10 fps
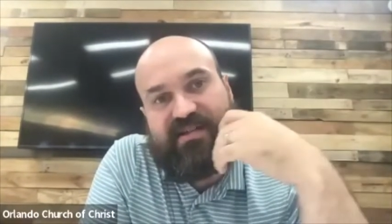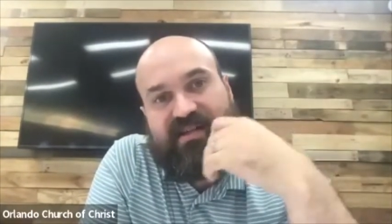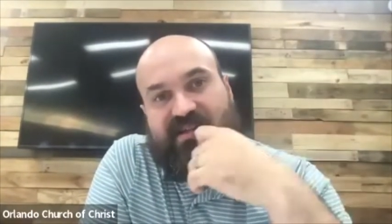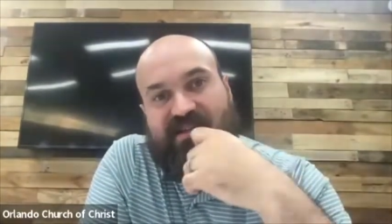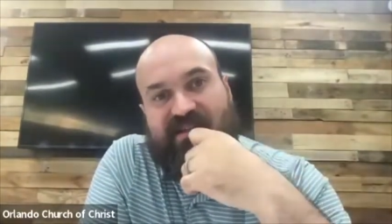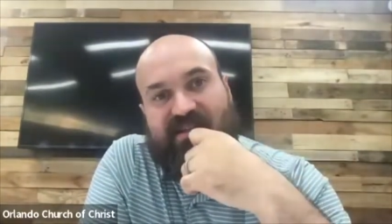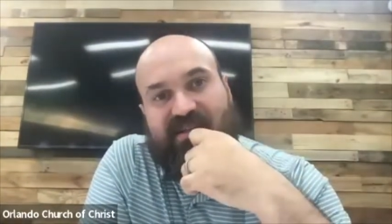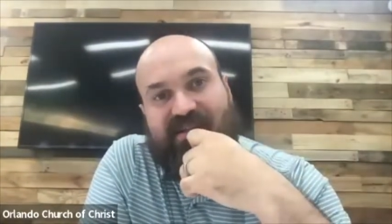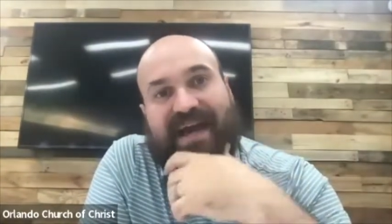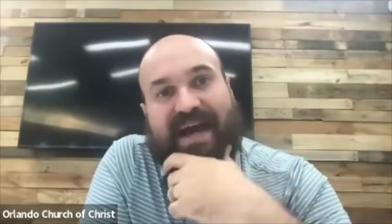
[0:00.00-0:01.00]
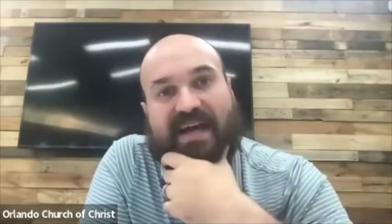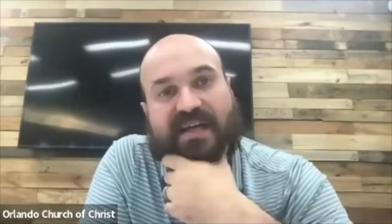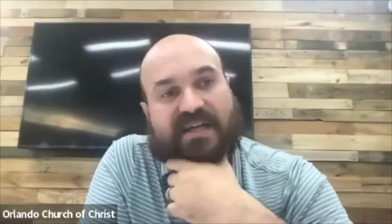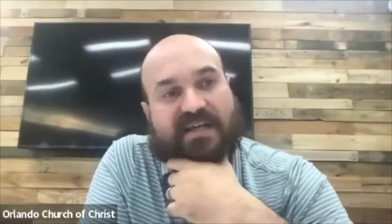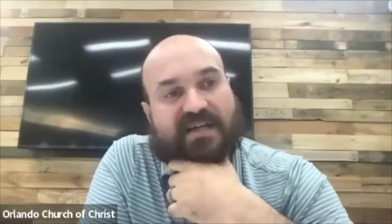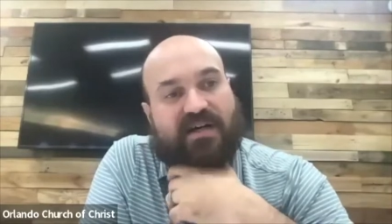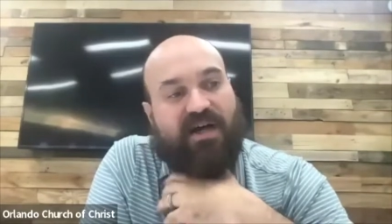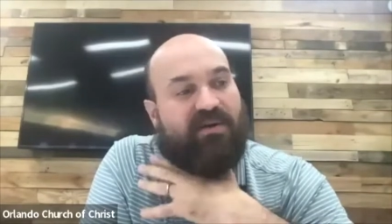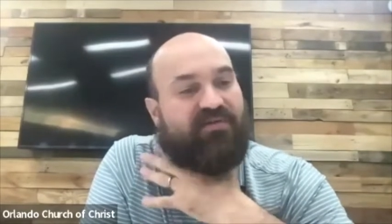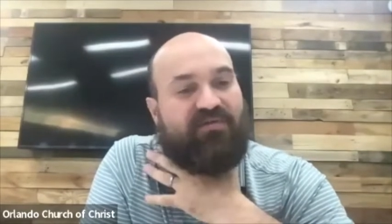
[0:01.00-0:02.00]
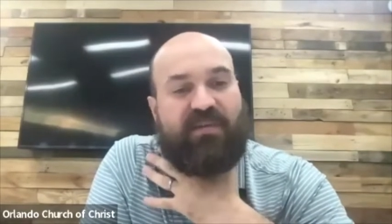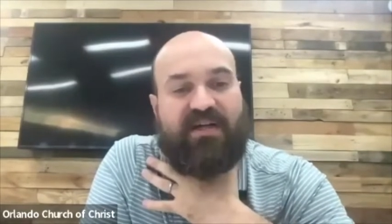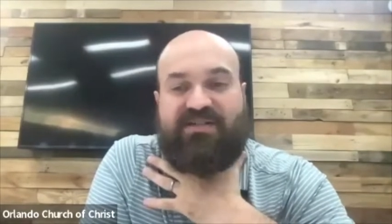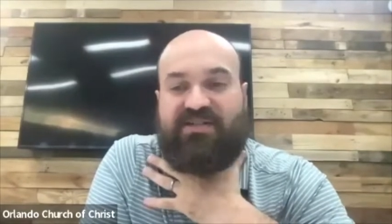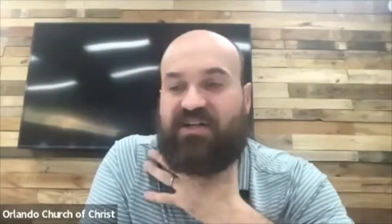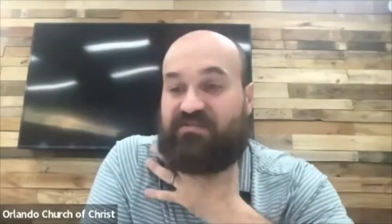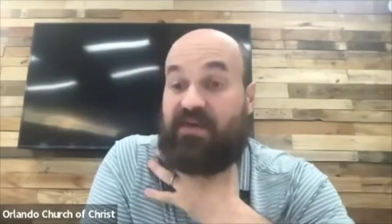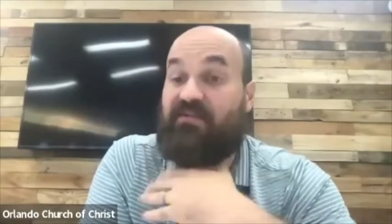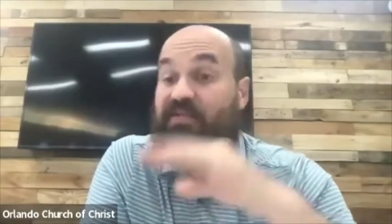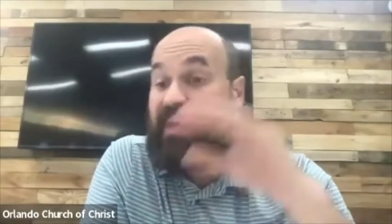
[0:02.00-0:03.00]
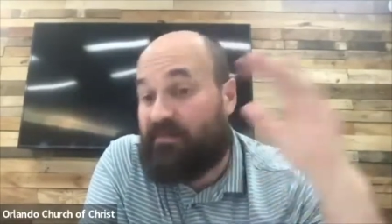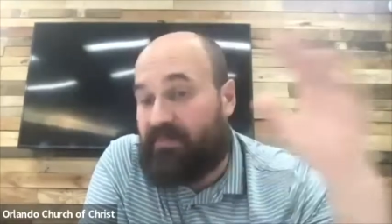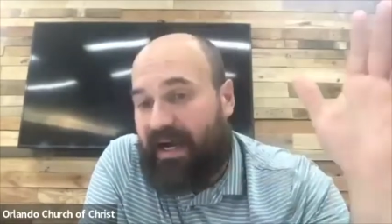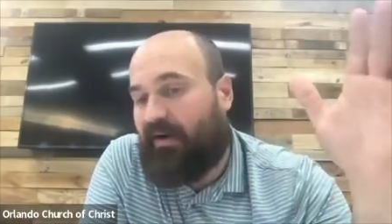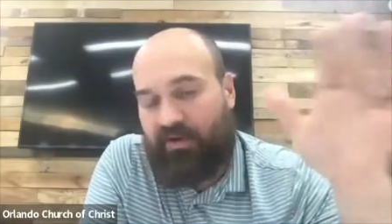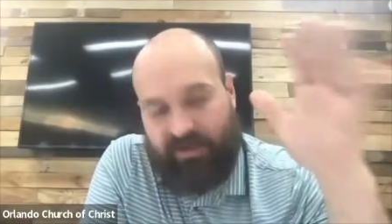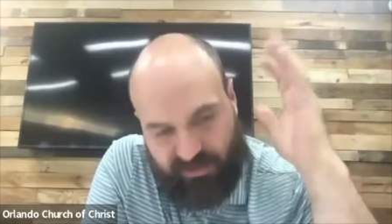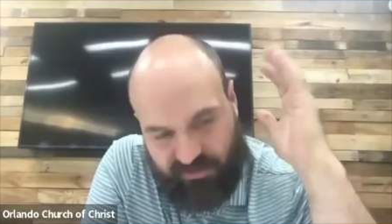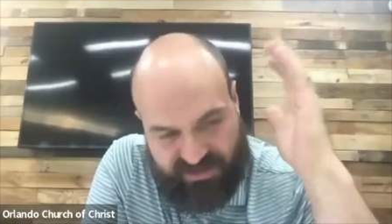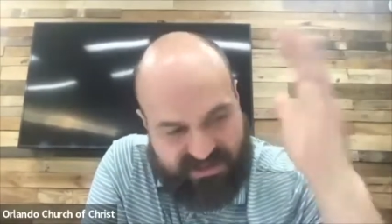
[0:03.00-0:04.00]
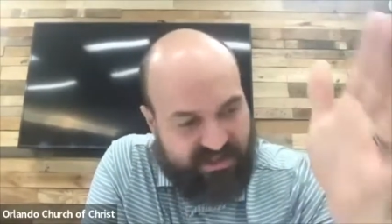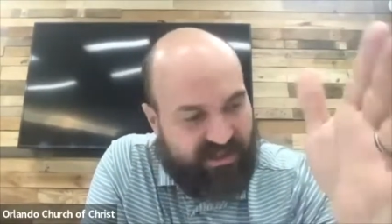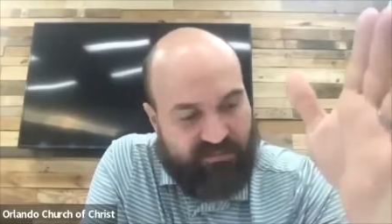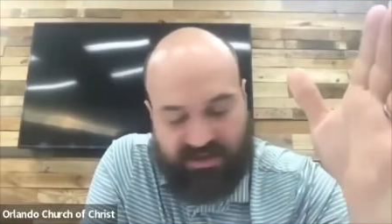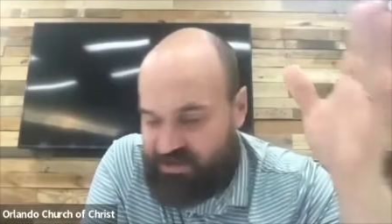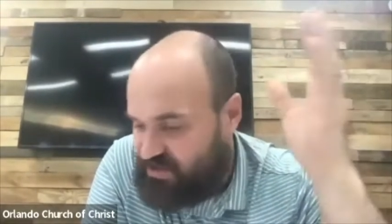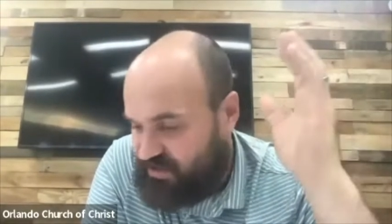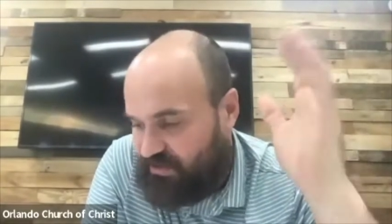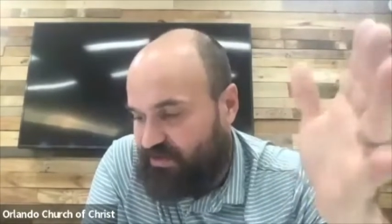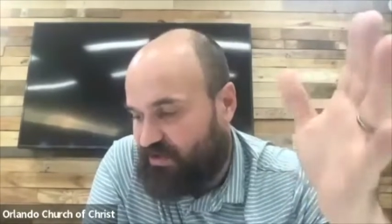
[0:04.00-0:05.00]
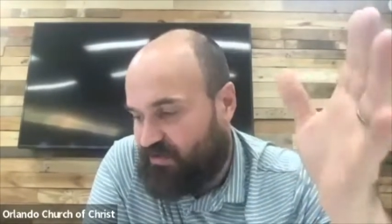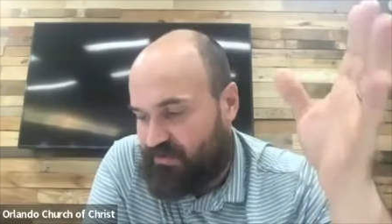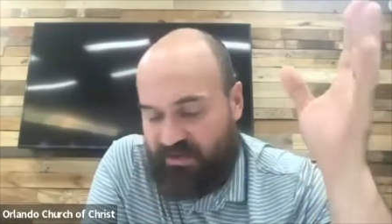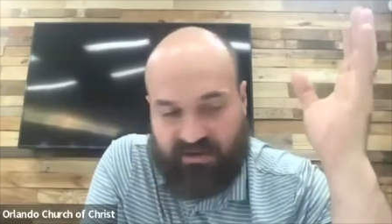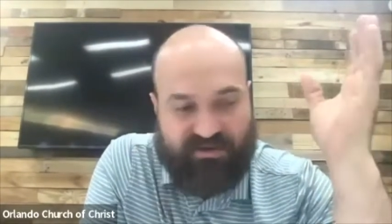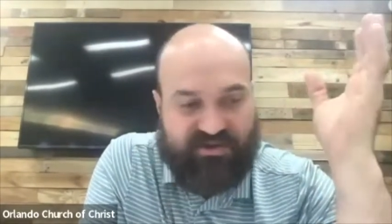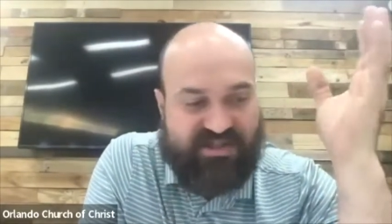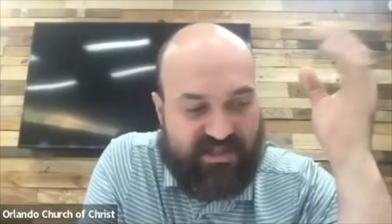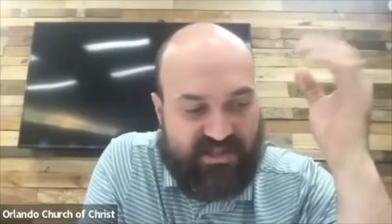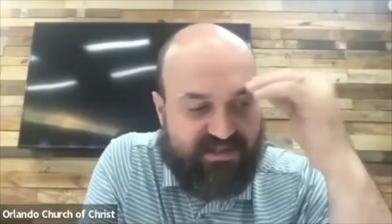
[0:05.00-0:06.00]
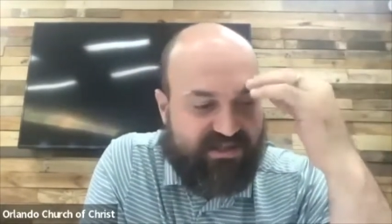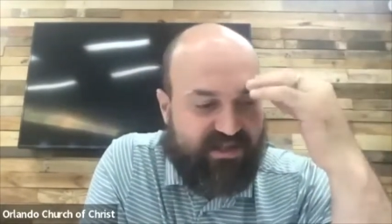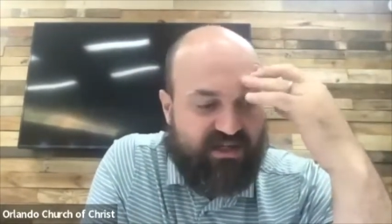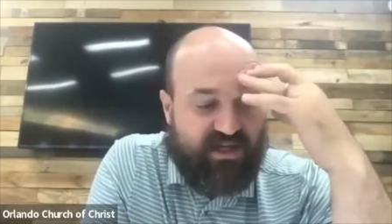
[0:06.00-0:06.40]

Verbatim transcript: And I think that that, um, if you've been in touch, maybe you've had power, you can see images on other, on other cities.